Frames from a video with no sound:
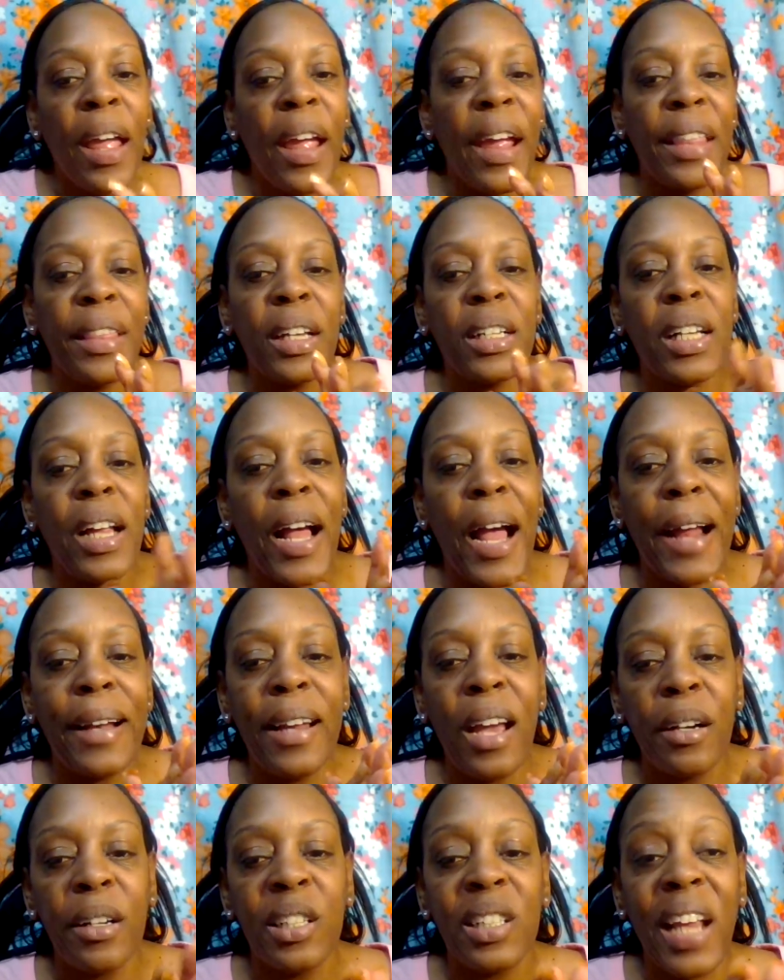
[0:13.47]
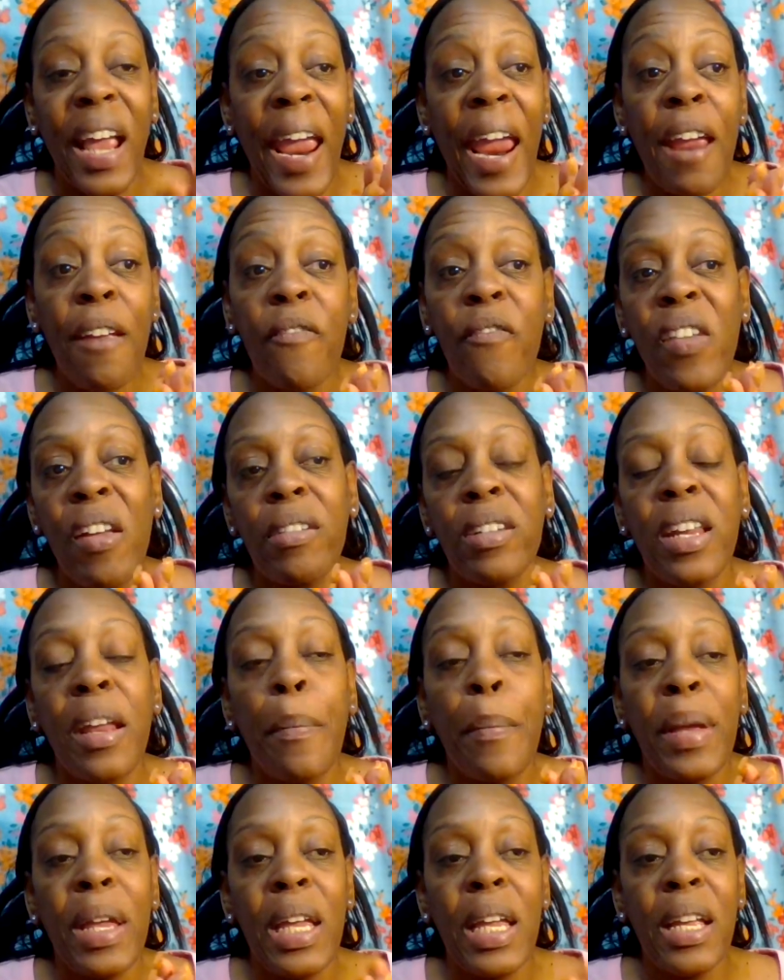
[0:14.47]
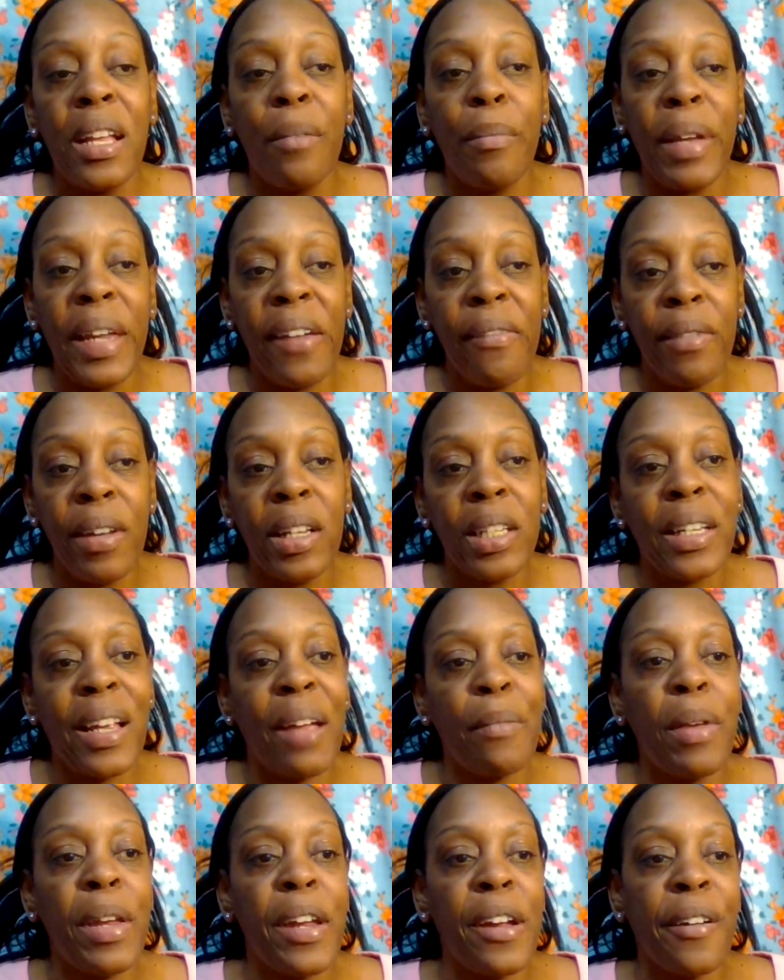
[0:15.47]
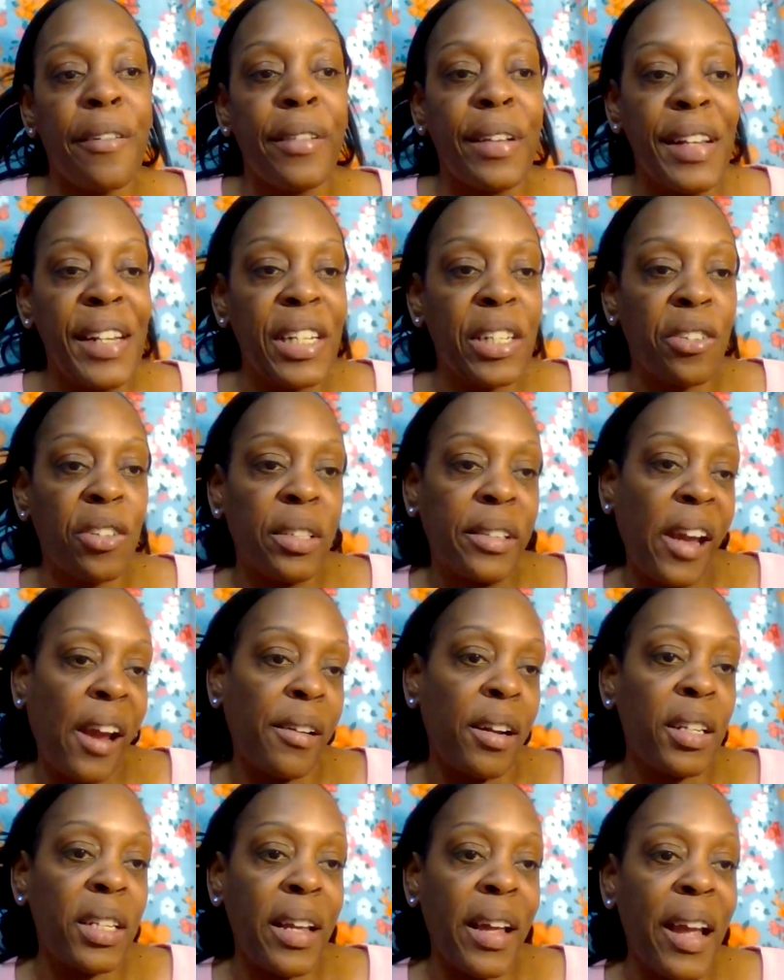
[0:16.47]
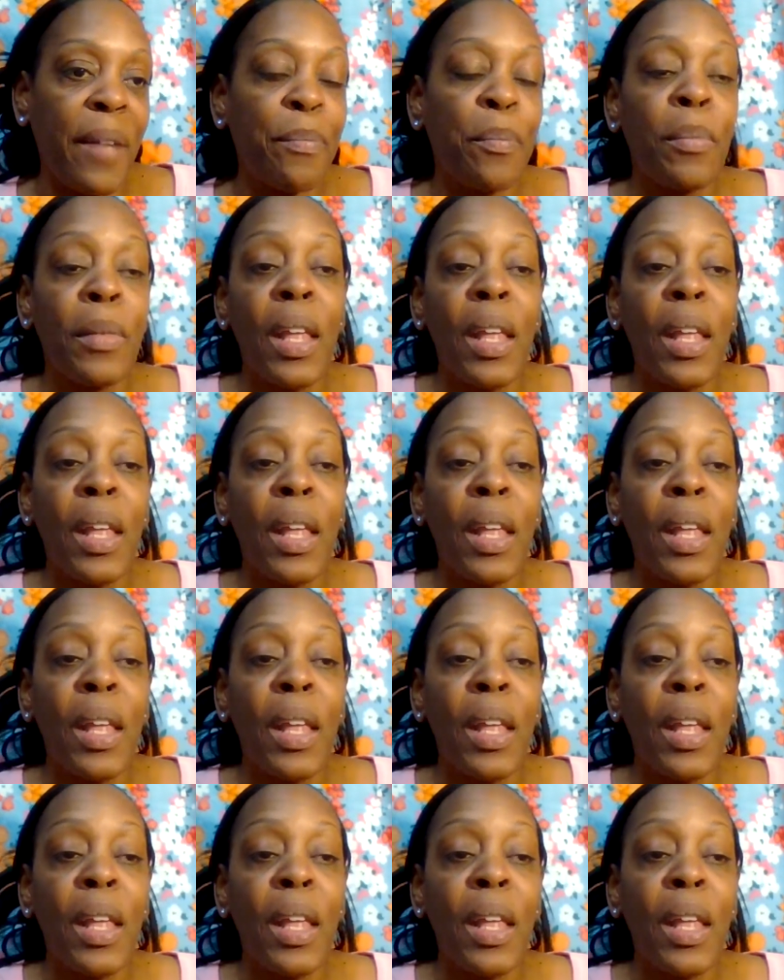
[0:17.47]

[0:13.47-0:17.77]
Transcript: and the time now is 8 50 p.m evening time here eastern standard time